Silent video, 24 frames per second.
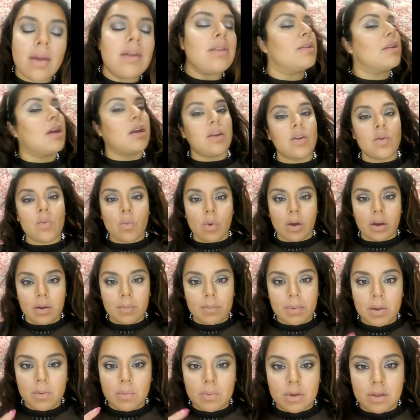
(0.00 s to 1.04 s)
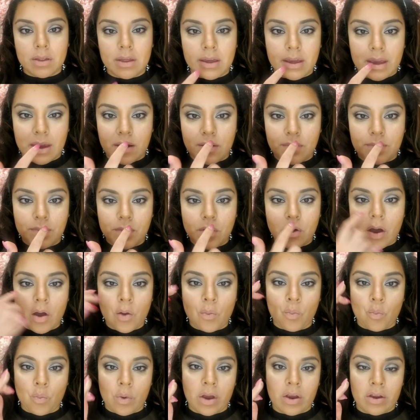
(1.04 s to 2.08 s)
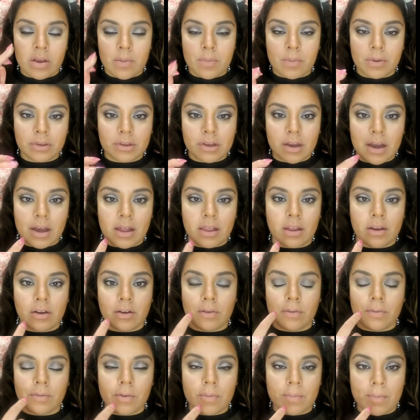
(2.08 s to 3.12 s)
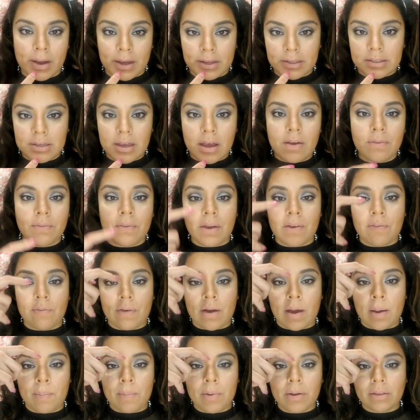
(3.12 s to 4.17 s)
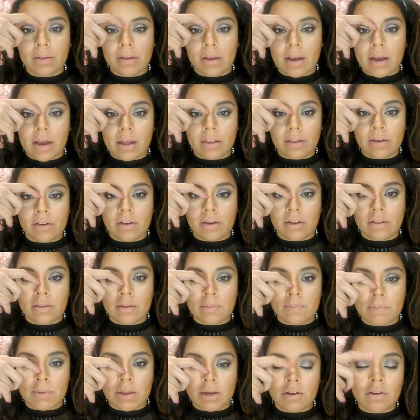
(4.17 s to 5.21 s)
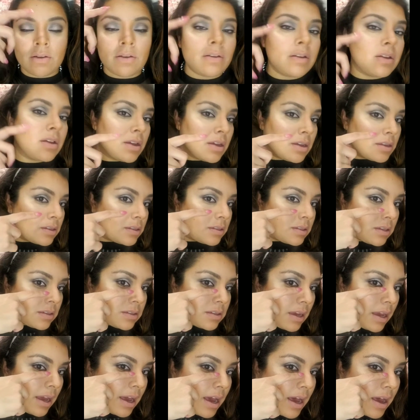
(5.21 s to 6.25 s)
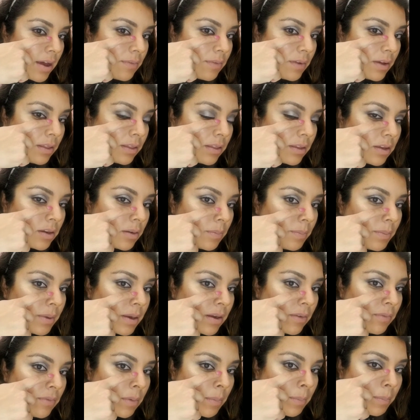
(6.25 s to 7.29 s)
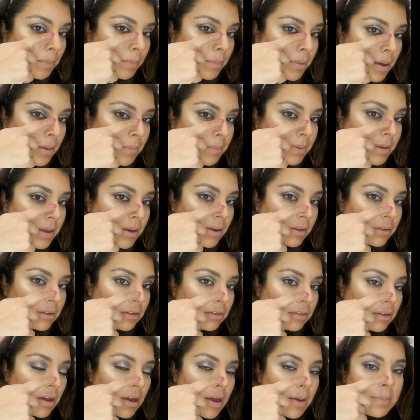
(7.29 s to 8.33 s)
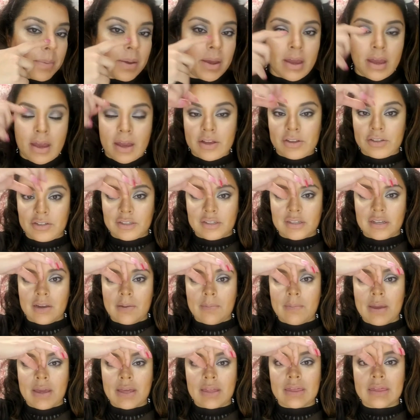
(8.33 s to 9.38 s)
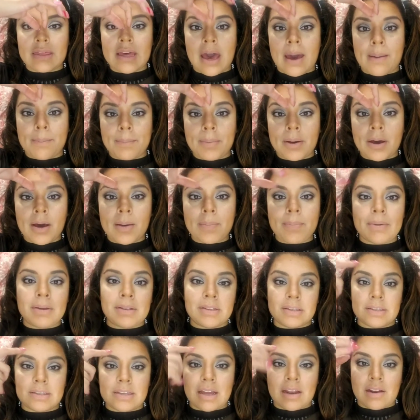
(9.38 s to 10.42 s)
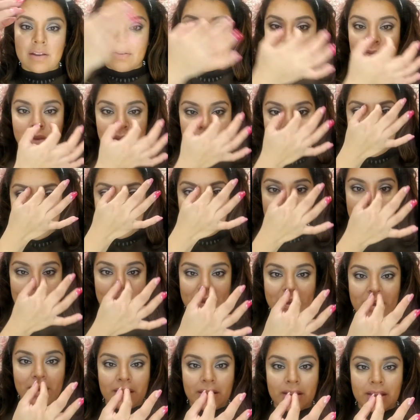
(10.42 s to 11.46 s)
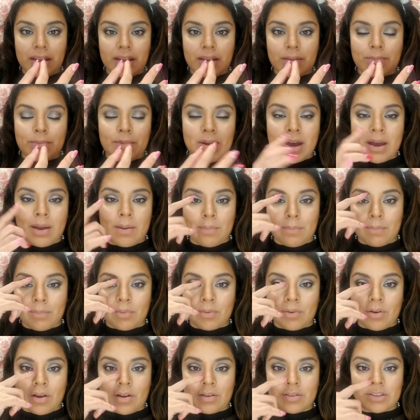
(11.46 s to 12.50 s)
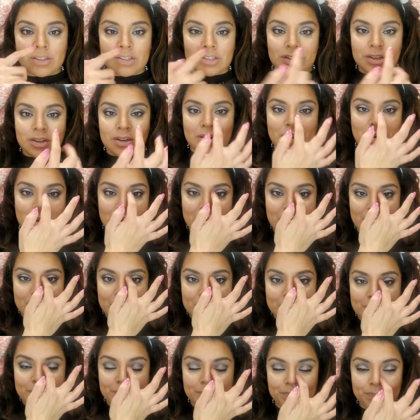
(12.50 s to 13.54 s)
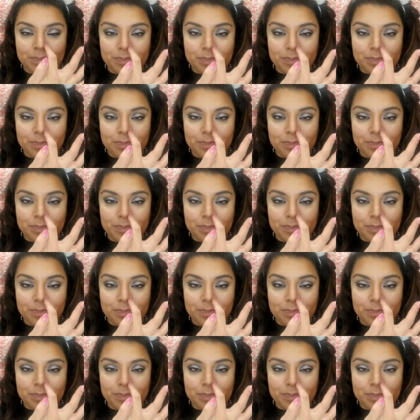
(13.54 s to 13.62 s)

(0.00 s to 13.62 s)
Now you want to be really careful on where you put the highlighter. For myself, if I put the highlighter in the middle, since I have a little bit of a bump here at the top, it's just going to make that pop instead of making my bronzer